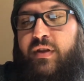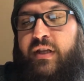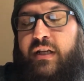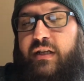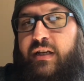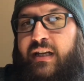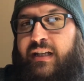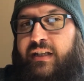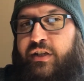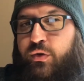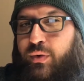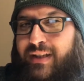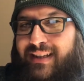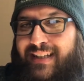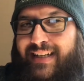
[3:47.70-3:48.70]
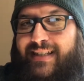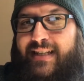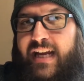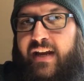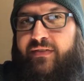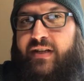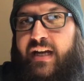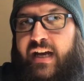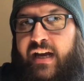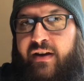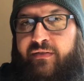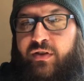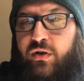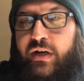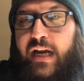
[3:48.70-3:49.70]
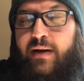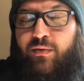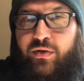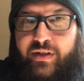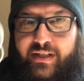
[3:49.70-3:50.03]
that it you at least have to have their cable.